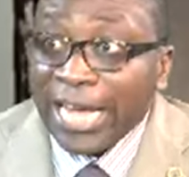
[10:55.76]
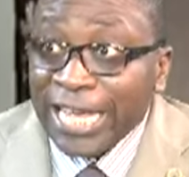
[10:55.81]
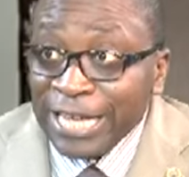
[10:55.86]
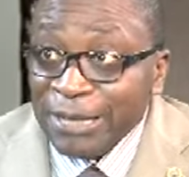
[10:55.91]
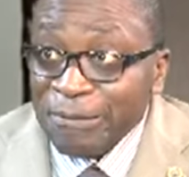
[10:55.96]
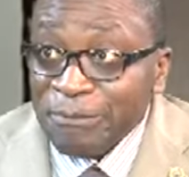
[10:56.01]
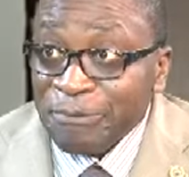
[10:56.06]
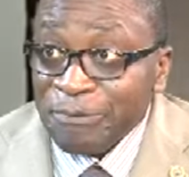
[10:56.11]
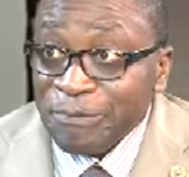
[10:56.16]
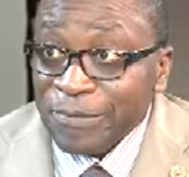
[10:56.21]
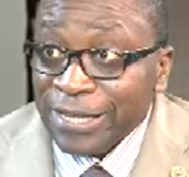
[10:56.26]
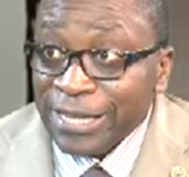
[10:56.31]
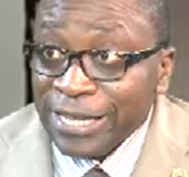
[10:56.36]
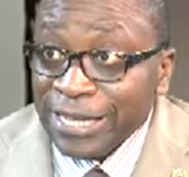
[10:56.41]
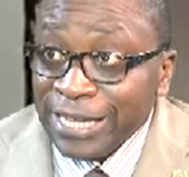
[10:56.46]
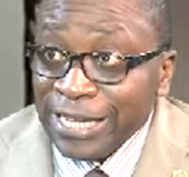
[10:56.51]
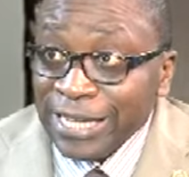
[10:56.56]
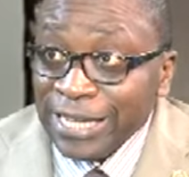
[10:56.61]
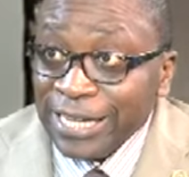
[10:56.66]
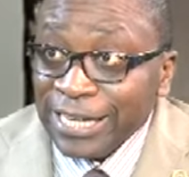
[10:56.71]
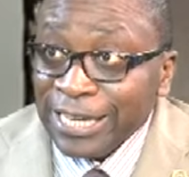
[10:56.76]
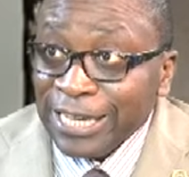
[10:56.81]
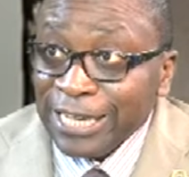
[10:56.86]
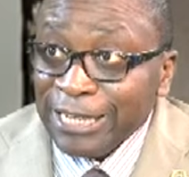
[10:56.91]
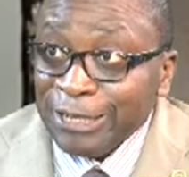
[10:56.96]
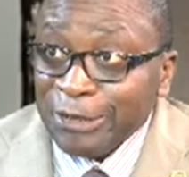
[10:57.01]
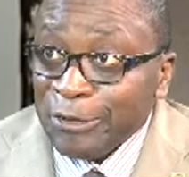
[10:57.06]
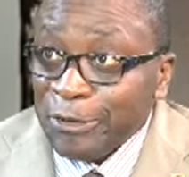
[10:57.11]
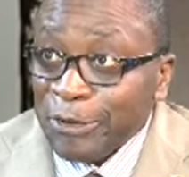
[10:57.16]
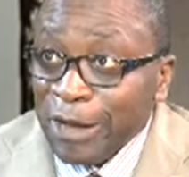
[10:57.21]
him. Okay.
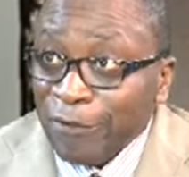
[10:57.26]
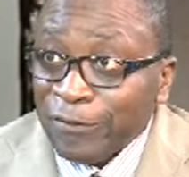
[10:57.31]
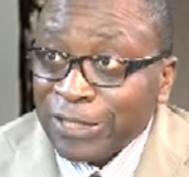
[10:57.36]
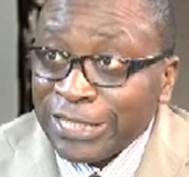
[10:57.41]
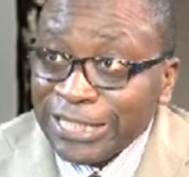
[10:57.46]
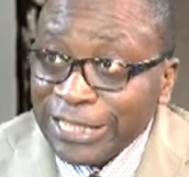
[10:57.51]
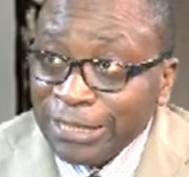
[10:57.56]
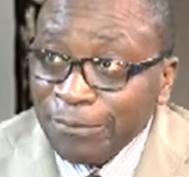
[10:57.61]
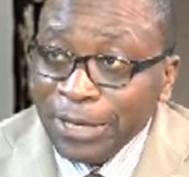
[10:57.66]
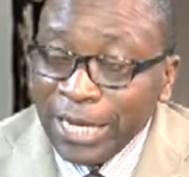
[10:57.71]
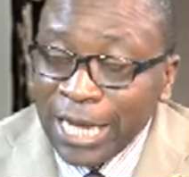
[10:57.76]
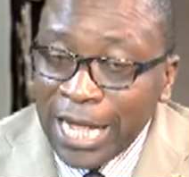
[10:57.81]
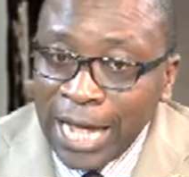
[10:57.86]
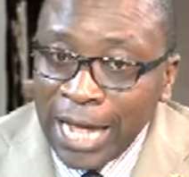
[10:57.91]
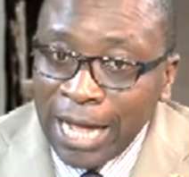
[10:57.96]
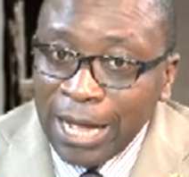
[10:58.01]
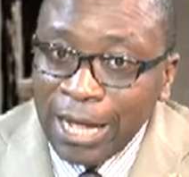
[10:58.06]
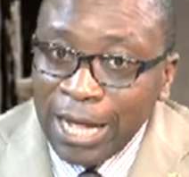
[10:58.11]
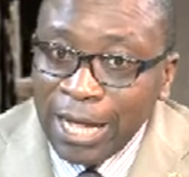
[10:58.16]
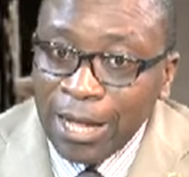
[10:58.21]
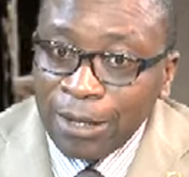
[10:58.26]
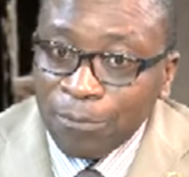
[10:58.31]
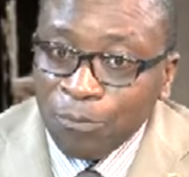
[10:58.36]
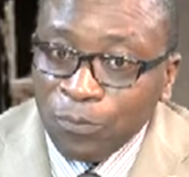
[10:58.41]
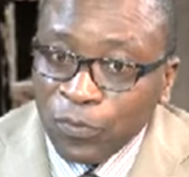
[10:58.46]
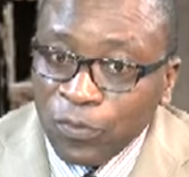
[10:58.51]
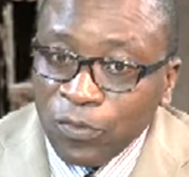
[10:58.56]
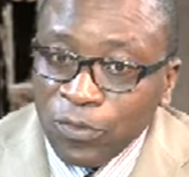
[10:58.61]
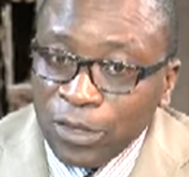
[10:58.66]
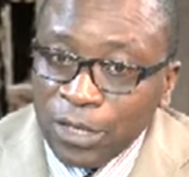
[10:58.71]
Do you uh, have a similar?
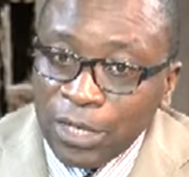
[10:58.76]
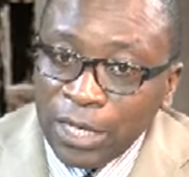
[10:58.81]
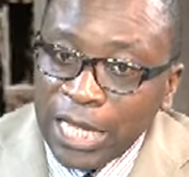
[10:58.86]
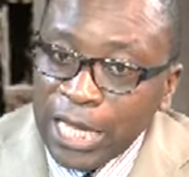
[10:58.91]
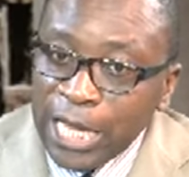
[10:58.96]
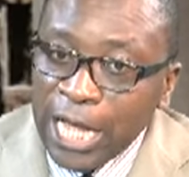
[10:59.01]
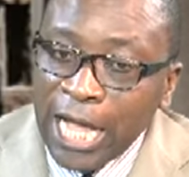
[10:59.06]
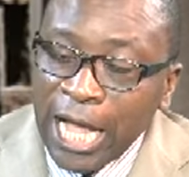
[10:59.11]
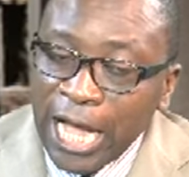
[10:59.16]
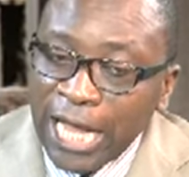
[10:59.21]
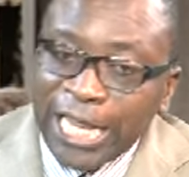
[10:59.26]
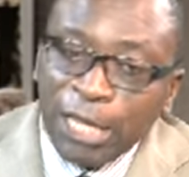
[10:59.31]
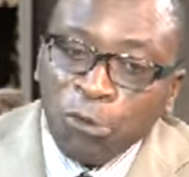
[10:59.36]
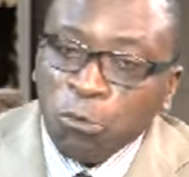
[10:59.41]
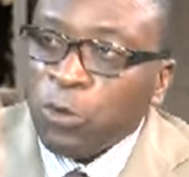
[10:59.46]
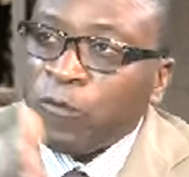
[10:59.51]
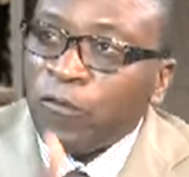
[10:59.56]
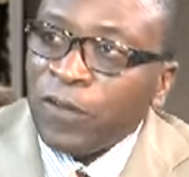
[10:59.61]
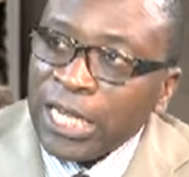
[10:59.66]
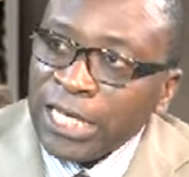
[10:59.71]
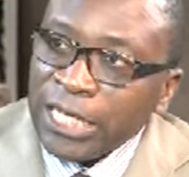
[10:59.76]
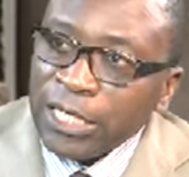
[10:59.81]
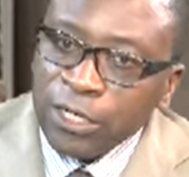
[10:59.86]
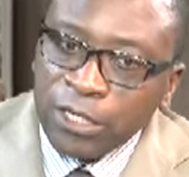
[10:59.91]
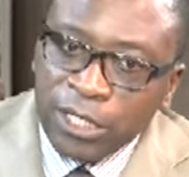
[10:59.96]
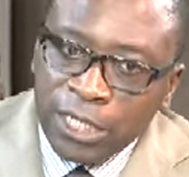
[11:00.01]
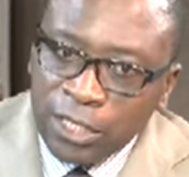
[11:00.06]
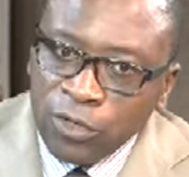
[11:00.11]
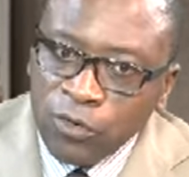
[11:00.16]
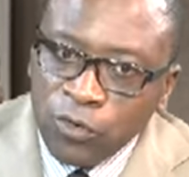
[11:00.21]
Yes, we uh, have. An equivalent
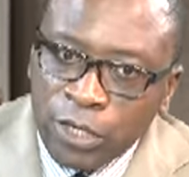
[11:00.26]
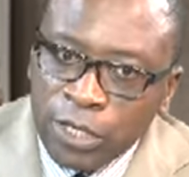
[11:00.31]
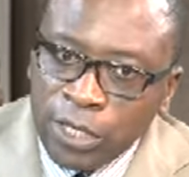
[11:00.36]
in, in, in,